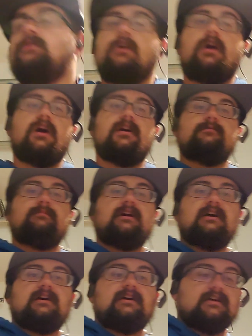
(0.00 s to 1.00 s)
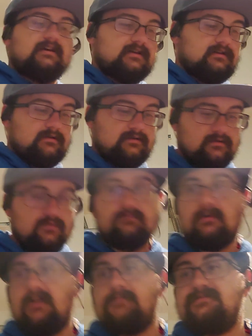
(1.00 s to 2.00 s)
alright, my
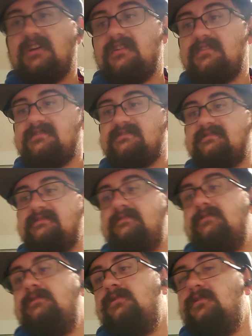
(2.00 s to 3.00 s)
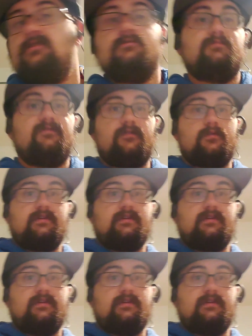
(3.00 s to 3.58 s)
upshot discs. Before we